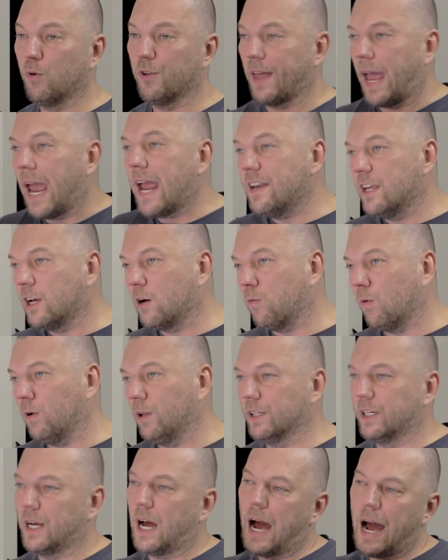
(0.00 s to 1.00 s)
any
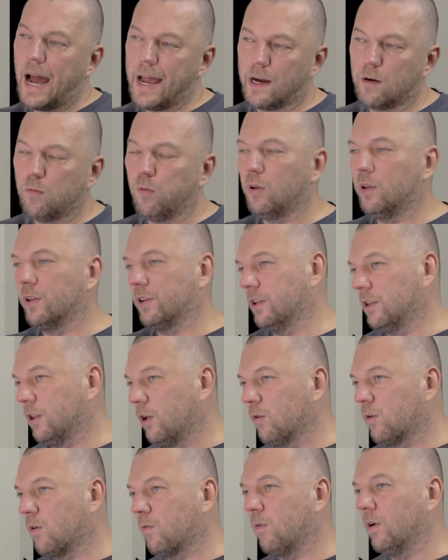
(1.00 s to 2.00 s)
quality, high quality,
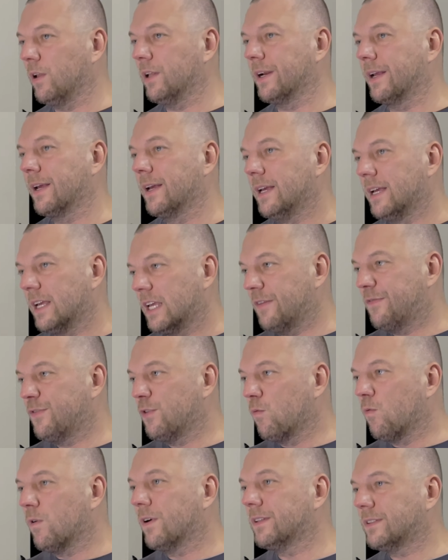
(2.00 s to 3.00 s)
low quality, if you
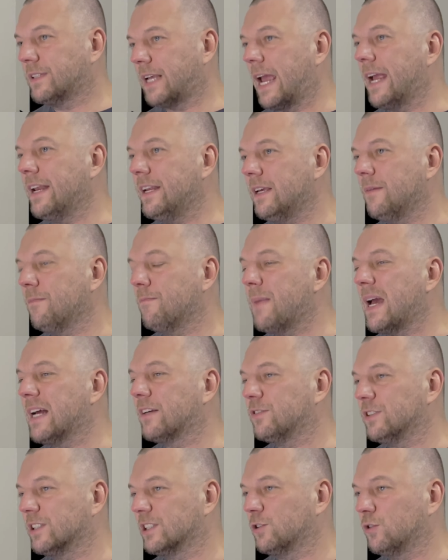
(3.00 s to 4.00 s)
want any
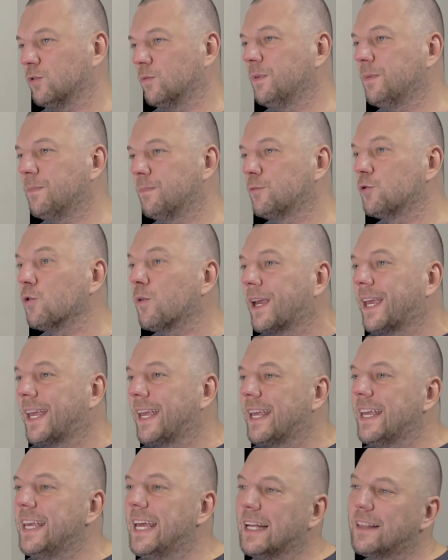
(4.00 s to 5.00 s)
metrics to
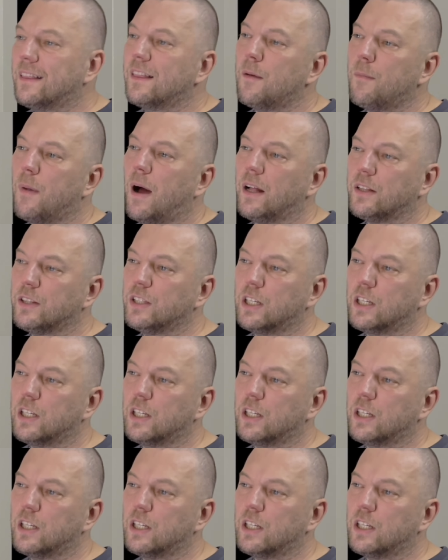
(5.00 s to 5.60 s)
get them under